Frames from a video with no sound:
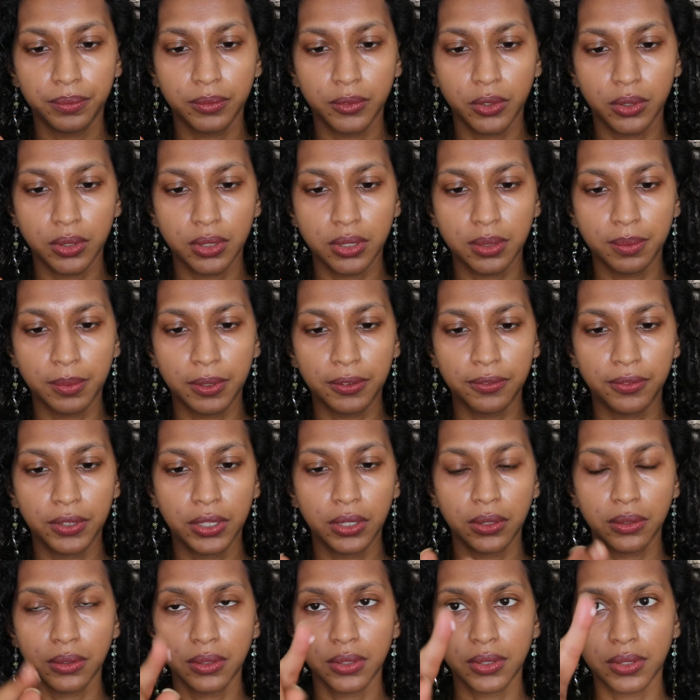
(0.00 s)
onto my
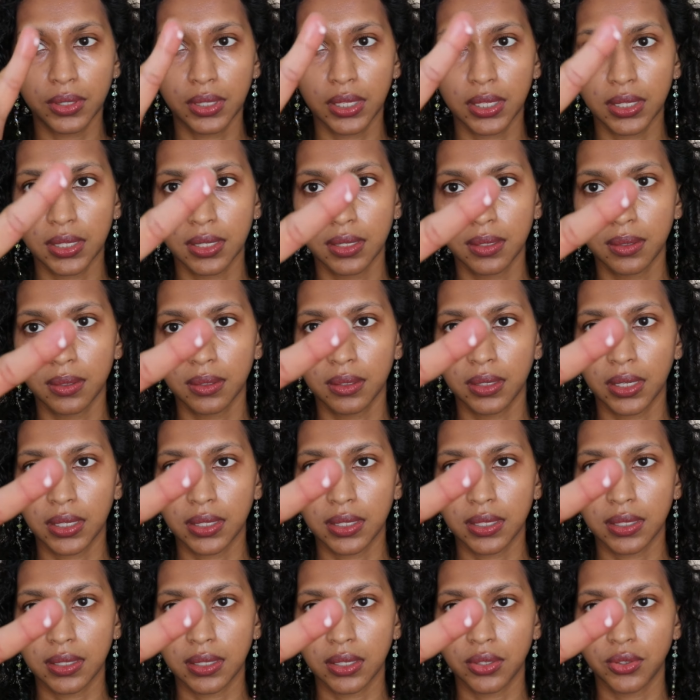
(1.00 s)
finger. So that's
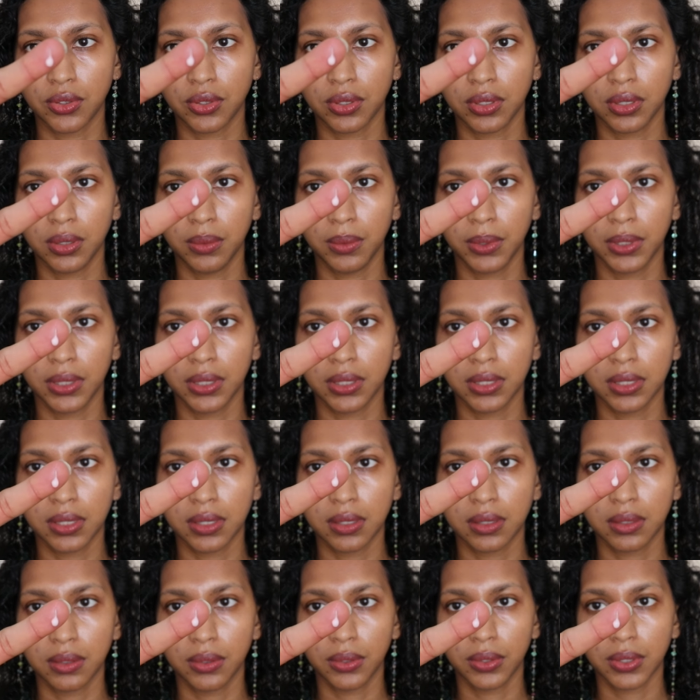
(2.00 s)
essentially what
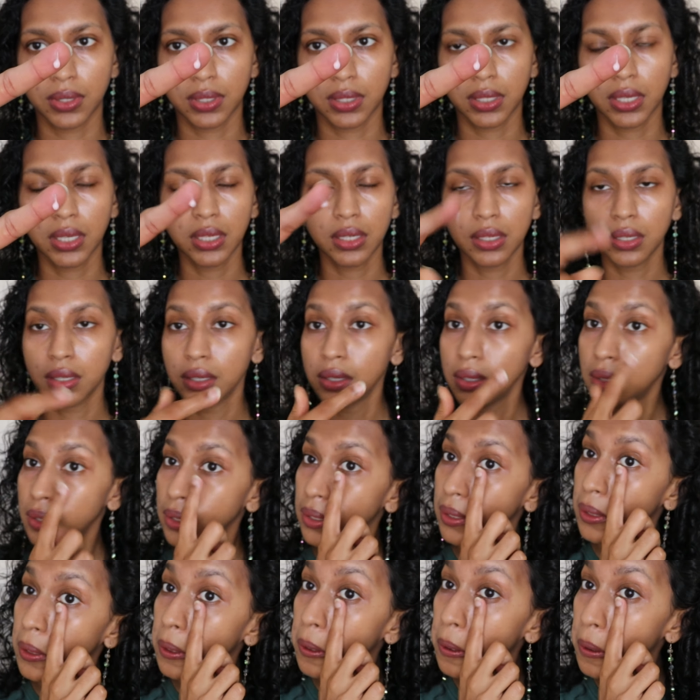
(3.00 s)
this looks like.
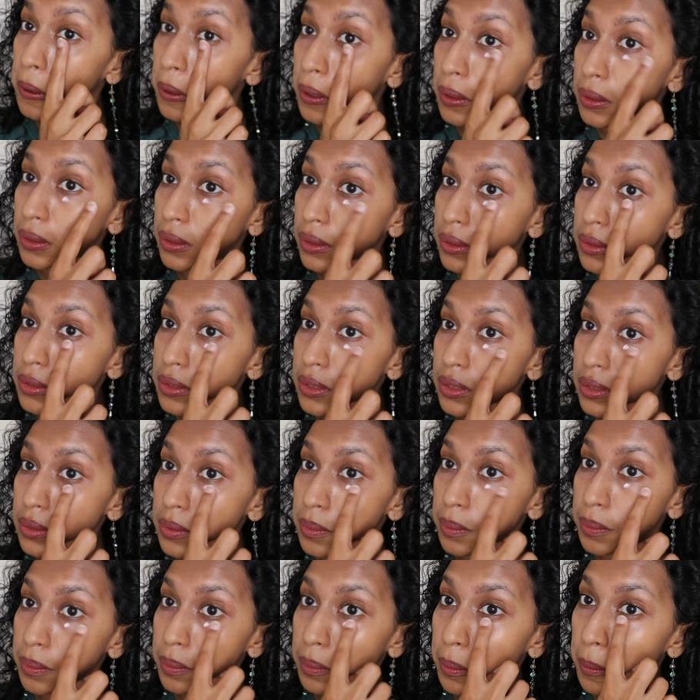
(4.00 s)
And let's
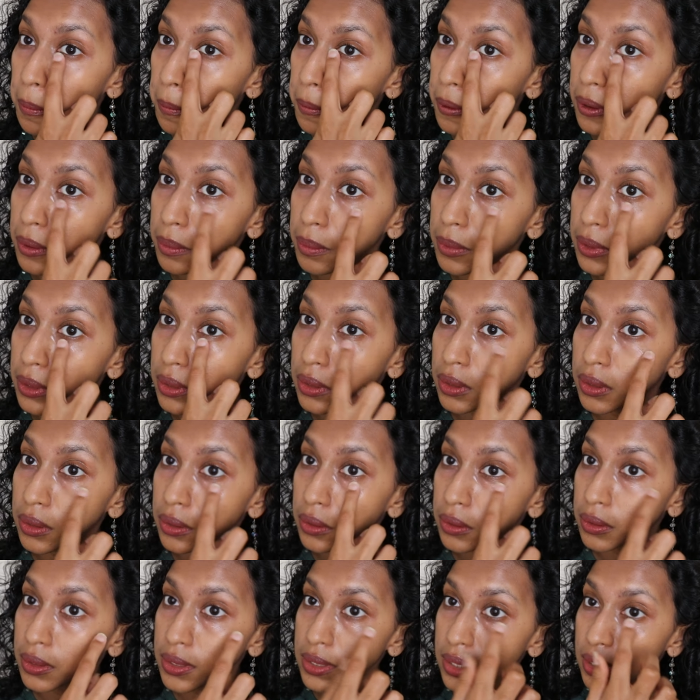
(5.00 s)
just put a bit here,
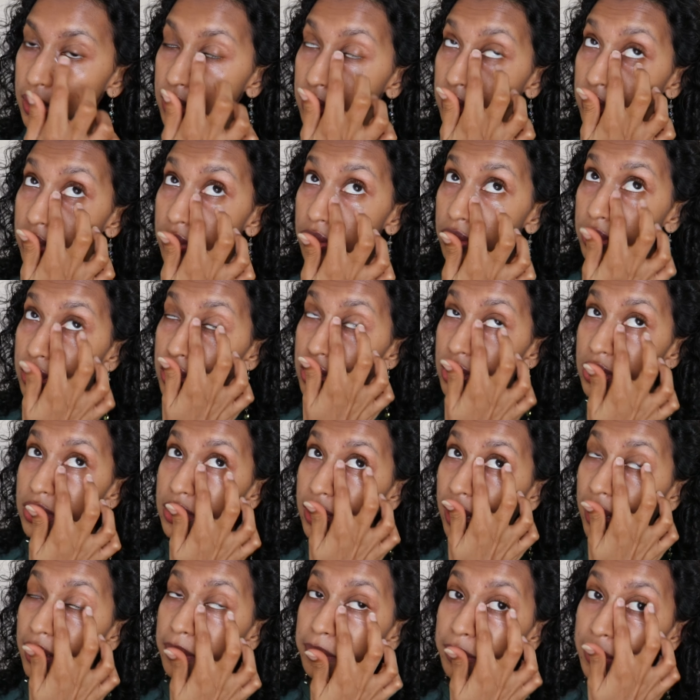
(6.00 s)
because I literally just
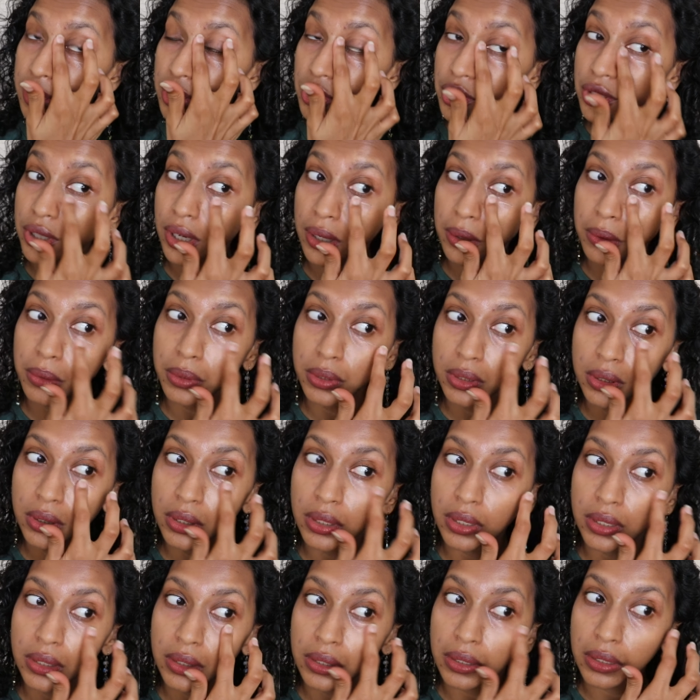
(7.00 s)
had my shower
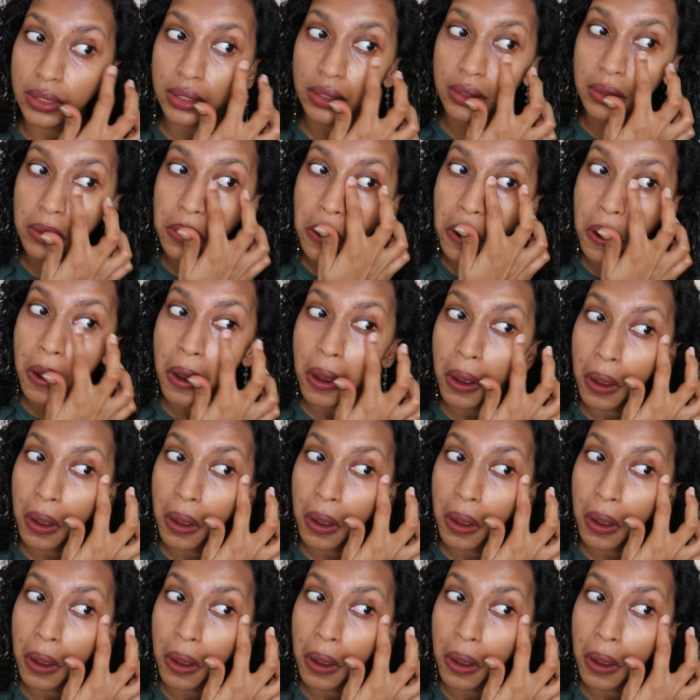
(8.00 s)
and then,